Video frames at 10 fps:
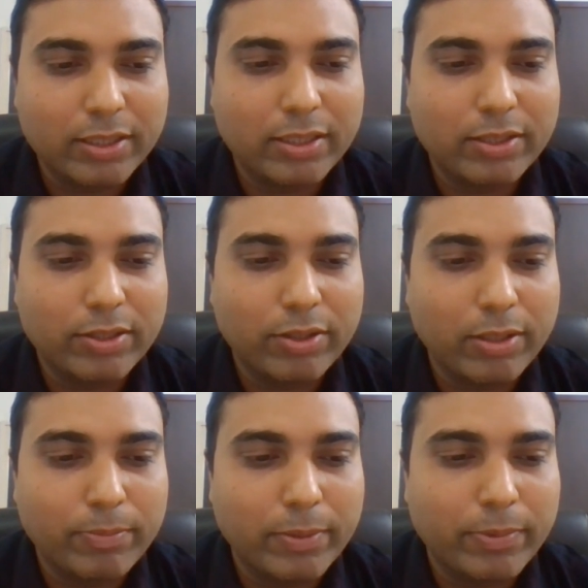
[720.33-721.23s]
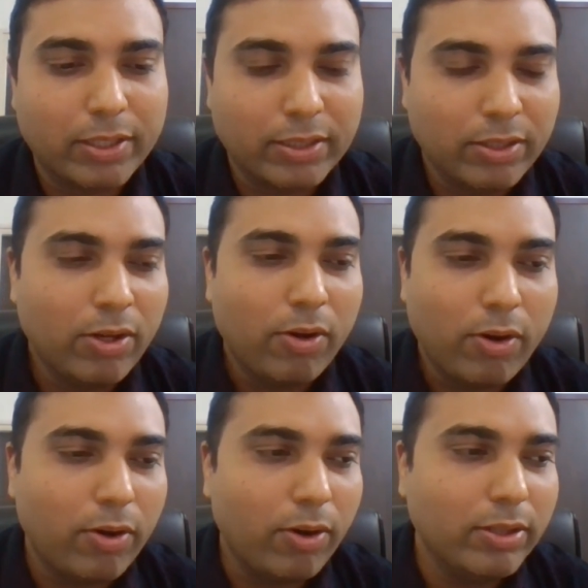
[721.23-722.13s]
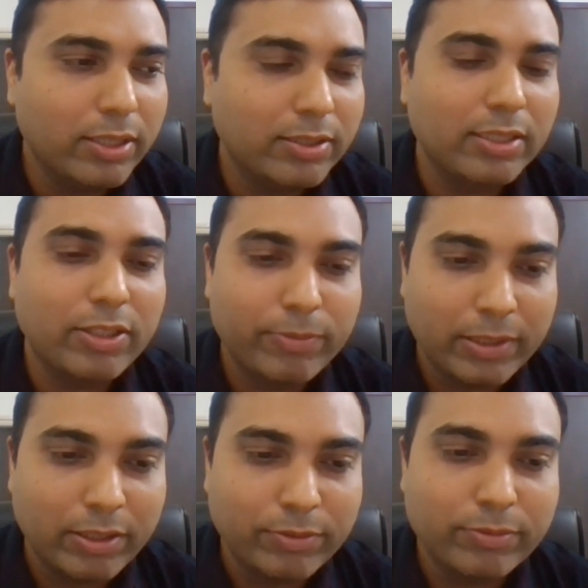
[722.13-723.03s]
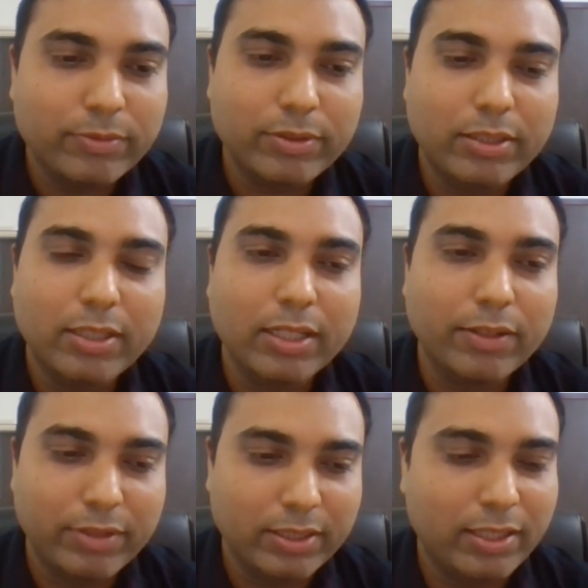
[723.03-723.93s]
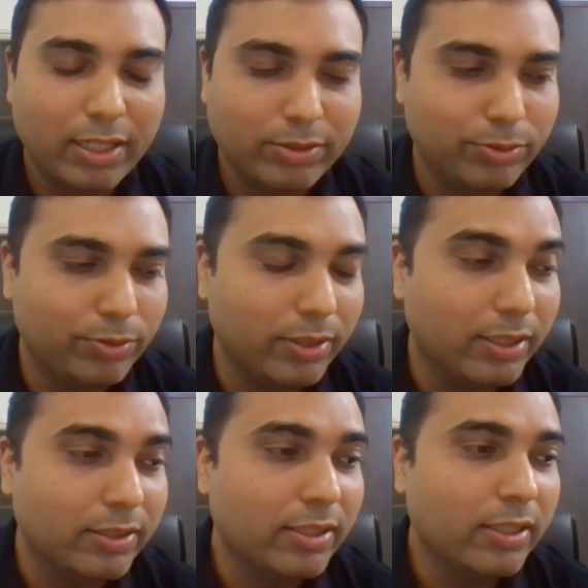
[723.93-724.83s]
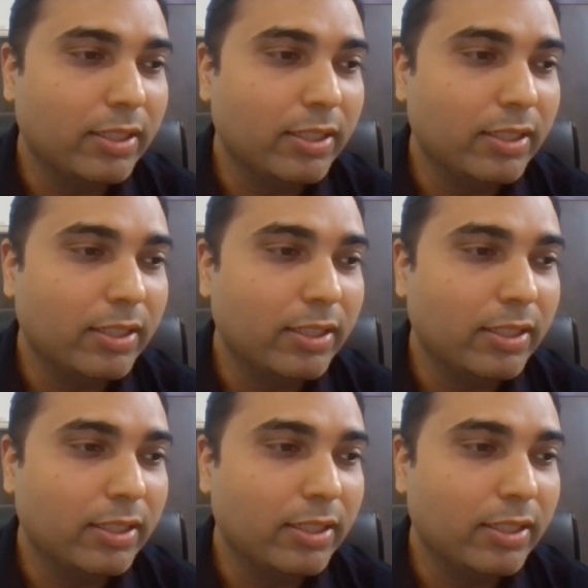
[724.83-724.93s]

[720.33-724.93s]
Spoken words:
on a paper. All these things have been now done away in last two, and